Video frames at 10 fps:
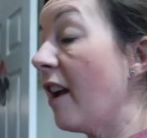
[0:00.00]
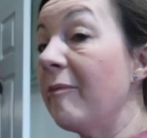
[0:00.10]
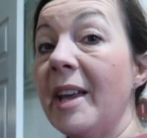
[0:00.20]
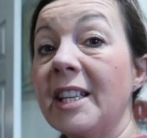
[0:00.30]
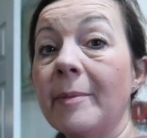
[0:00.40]
I
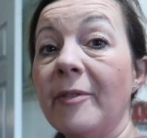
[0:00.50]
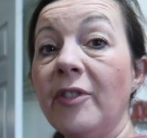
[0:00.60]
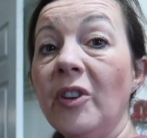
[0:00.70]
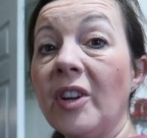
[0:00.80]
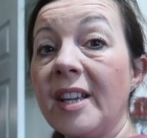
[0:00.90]
picked up a
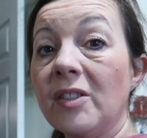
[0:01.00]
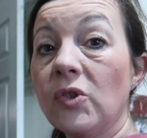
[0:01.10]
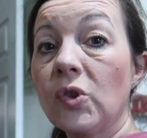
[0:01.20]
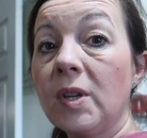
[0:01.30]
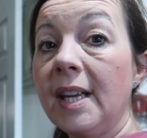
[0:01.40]
few
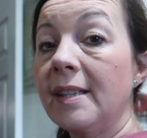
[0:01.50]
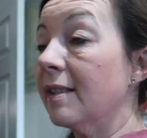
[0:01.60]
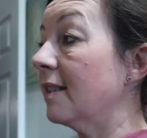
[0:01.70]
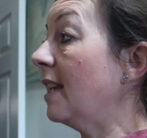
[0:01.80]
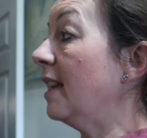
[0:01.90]
nice
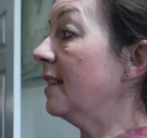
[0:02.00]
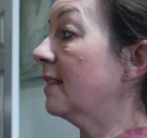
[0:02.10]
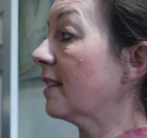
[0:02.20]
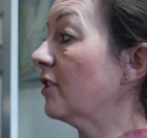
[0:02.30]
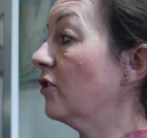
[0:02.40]
treats.
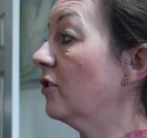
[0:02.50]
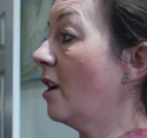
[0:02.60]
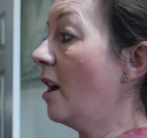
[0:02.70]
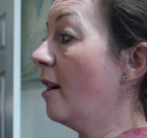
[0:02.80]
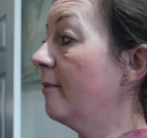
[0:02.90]
These
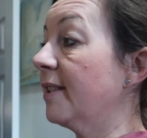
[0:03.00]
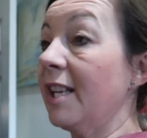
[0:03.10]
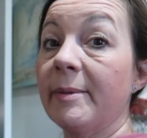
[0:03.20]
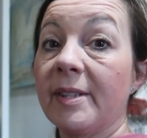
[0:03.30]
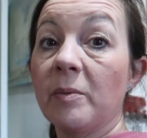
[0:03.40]
um,
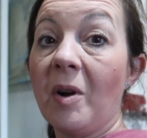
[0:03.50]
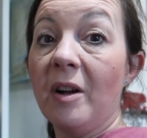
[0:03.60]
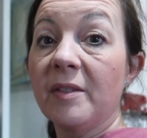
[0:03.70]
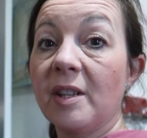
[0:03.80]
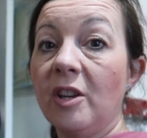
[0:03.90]
cinnamon
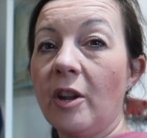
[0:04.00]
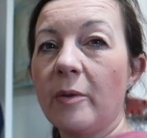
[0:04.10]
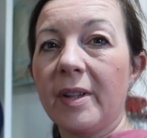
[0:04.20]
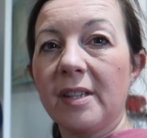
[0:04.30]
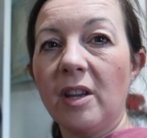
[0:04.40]
swirls, you know,
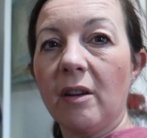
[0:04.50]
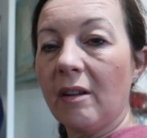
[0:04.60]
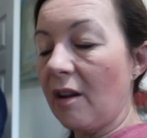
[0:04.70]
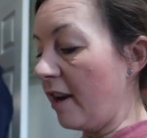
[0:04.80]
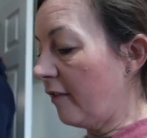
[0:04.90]
the ones that you
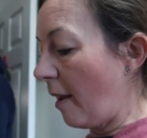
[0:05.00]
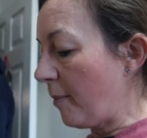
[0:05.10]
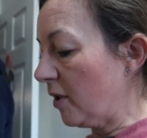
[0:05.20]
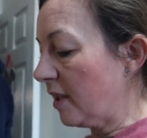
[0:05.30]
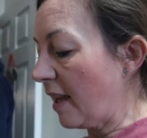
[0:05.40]
can kind of
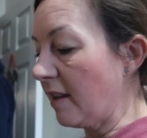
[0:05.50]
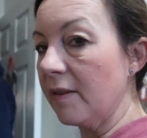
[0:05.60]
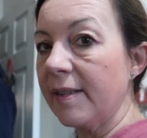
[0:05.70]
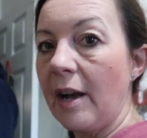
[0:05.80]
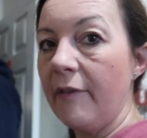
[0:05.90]
like put together
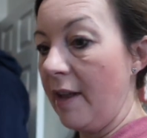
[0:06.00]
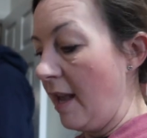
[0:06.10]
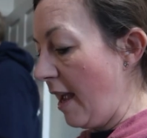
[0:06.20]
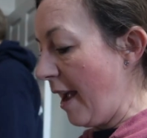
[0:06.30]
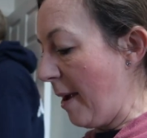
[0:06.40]
yourself
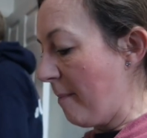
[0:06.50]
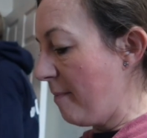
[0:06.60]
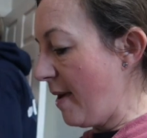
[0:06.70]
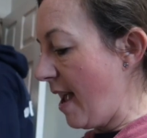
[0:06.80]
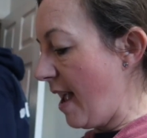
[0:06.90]
and
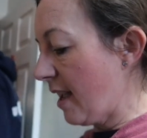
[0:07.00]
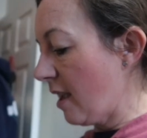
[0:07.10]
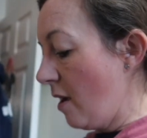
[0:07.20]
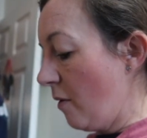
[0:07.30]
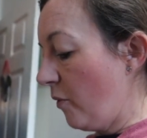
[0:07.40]
bake.
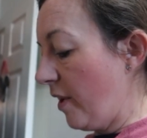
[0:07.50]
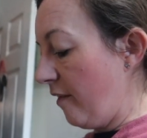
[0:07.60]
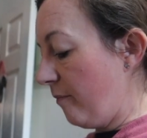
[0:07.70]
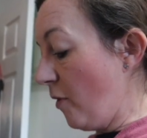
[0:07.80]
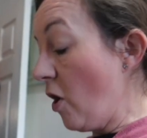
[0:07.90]

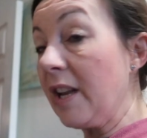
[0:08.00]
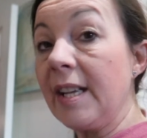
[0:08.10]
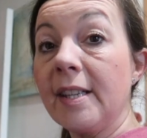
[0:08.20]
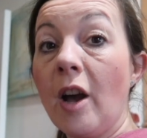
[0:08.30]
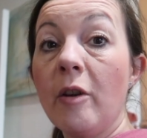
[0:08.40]
We
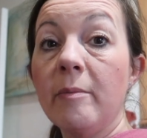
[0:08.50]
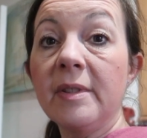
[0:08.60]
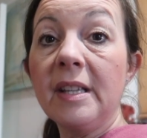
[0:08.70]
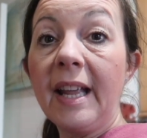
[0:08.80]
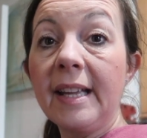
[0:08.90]
Holly's
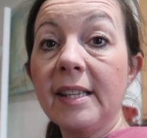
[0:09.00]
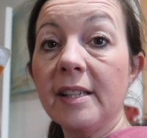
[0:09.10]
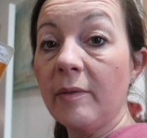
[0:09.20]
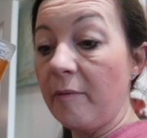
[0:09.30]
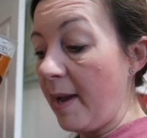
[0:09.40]
home later,
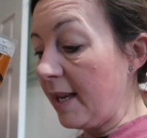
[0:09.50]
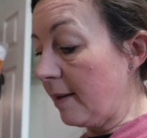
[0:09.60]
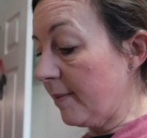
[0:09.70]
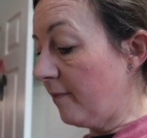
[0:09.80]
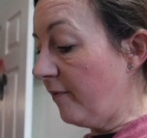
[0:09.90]
so we picked
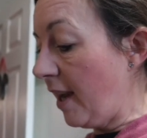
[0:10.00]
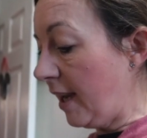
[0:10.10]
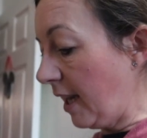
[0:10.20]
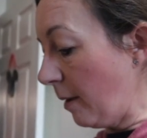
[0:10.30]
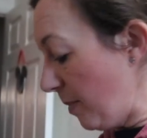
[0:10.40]
up some
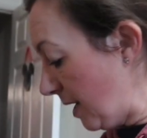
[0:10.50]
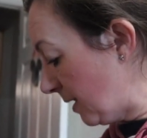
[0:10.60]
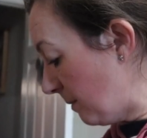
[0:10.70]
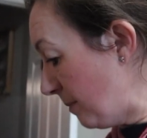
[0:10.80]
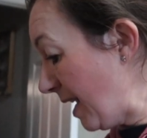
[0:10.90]
vegany
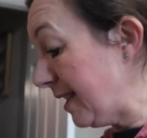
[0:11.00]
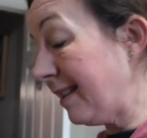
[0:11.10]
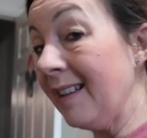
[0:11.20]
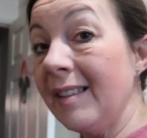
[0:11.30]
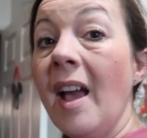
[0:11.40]
bits and
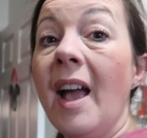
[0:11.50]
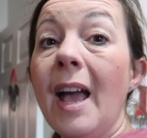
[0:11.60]
pieces.